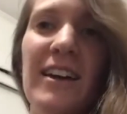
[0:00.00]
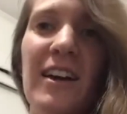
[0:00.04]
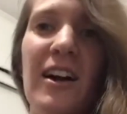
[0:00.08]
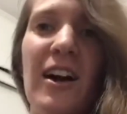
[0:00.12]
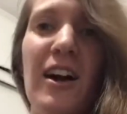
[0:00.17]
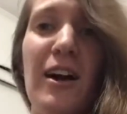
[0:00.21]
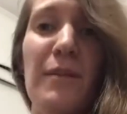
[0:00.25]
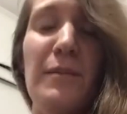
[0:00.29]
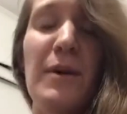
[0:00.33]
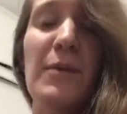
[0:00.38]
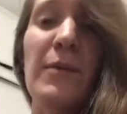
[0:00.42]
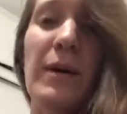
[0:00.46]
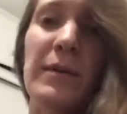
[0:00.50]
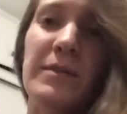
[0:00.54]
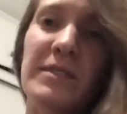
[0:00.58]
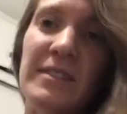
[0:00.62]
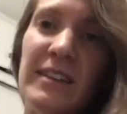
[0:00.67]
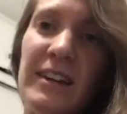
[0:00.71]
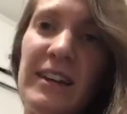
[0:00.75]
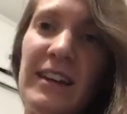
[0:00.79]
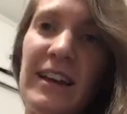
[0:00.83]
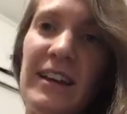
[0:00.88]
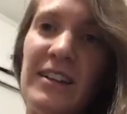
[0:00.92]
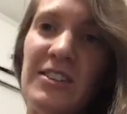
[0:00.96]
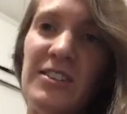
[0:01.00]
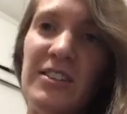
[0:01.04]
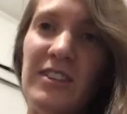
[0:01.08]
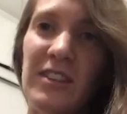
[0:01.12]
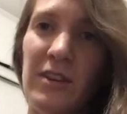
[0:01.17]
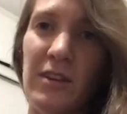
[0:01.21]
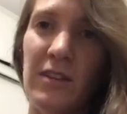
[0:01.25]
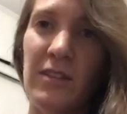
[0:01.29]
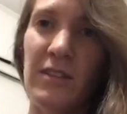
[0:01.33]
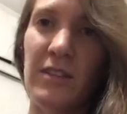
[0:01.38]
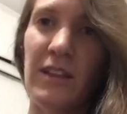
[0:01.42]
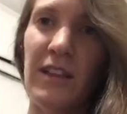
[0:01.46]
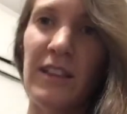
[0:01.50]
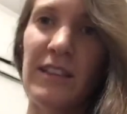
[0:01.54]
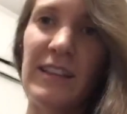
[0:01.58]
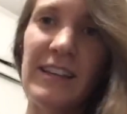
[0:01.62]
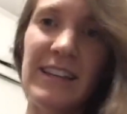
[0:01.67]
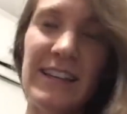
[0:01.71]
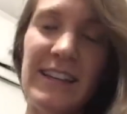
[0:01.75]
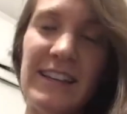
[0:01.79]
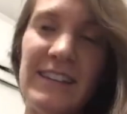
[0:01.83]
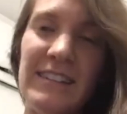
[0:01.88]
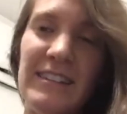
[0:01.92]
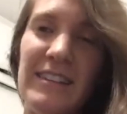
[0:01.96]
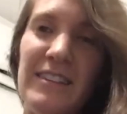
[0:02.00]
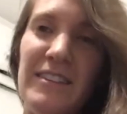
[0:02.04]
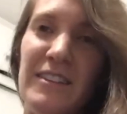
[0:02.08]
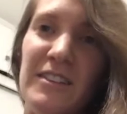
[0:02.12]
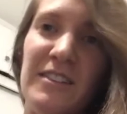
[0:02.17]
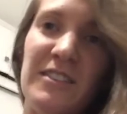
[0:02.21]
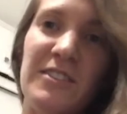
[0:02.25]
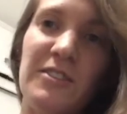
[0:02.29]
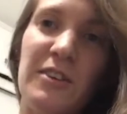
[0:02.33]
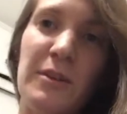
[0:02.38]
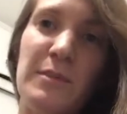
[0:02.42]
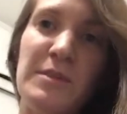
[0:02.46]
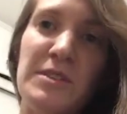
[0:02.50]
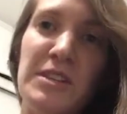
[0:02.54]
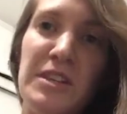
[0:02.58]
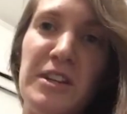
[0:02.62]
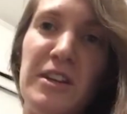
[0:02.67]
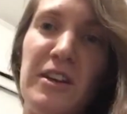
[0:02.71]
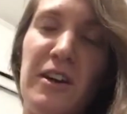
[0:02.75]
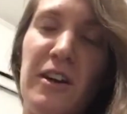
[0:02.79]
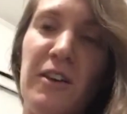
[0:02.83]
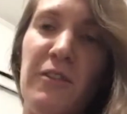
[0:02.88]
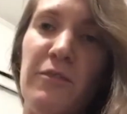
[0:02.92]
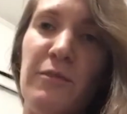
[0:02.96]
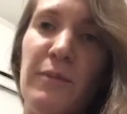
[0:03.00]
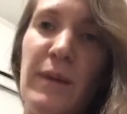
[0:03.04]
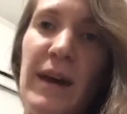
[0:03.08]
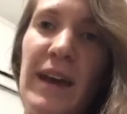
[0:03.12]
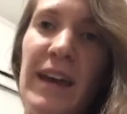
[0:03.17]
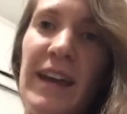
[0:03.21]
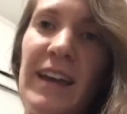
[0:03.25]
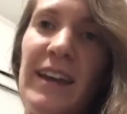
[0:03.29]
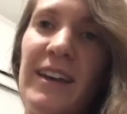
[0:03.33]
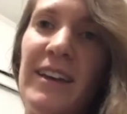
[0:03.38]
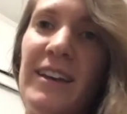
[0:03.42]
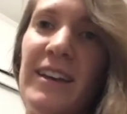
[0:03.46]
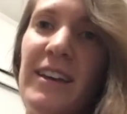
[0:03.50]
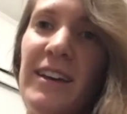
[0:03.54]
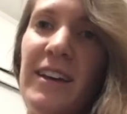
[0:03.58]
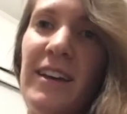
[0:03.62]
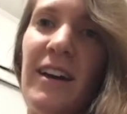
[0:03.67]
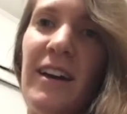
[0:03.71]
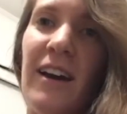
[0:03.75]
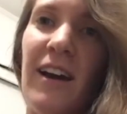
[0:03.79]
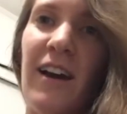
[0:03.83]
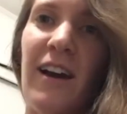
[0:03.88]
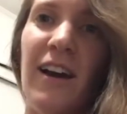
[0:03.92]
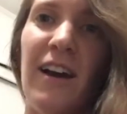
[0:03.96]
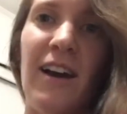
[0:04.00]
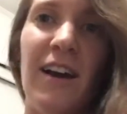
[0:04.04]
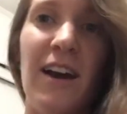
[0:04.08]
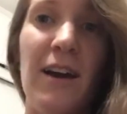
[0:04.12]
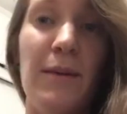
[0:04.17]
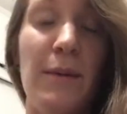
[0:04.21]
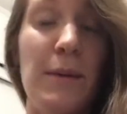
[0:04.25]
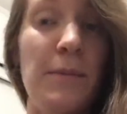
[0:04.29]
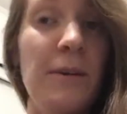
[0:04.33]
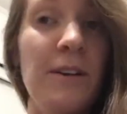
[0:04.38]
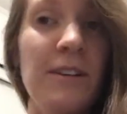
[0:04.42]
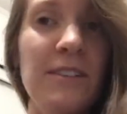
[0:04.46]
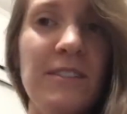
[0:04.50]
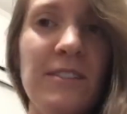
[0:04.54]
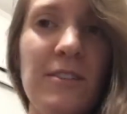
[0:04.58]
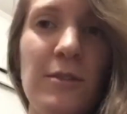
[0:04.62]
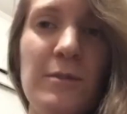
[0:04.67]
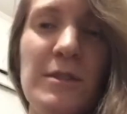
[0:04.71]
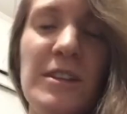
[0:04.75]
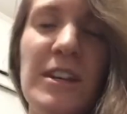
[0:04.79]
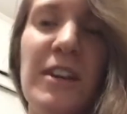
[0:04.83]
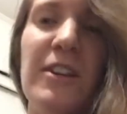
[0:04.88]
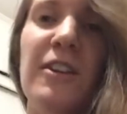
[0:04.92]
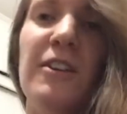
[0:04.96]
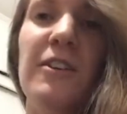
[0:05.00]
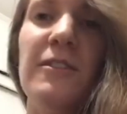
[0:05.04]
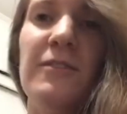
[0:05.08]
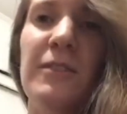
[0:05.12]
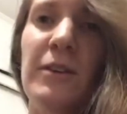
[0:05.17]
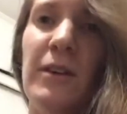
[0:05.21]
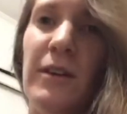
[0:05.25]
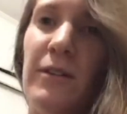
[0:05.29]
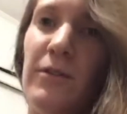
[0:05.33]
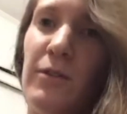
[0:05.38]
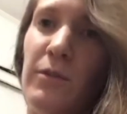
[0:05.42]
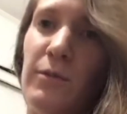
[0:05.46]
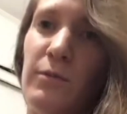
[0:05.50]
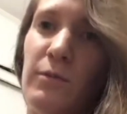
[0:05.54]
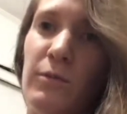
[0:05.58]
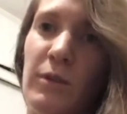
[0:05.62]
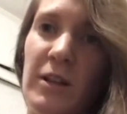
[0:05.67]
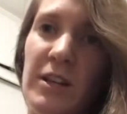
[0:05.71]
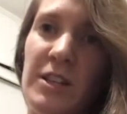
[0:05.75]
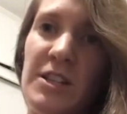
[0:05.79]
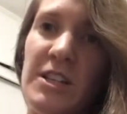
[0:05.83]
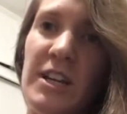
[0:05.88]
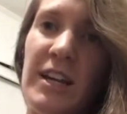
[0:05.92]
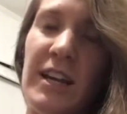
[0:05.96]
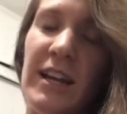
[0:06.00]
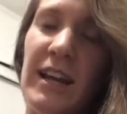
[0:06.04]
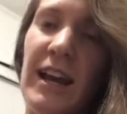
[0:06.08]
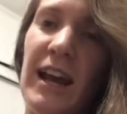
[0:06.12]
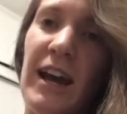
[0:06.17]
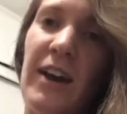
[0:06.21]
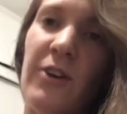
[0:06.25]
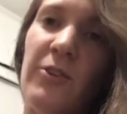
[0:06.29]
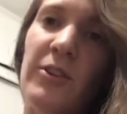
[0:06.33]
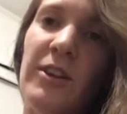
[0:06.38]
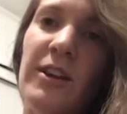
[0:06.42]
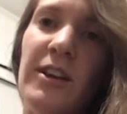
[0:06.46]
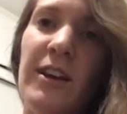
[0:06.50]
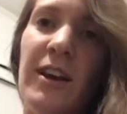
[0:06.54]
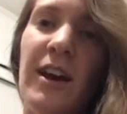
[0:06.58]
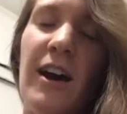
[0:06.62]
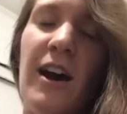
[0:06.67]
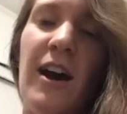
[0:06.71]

Uh, my website, actually, the, the link is in the description of my uh, on my Periscope channel if you ever want to check it out.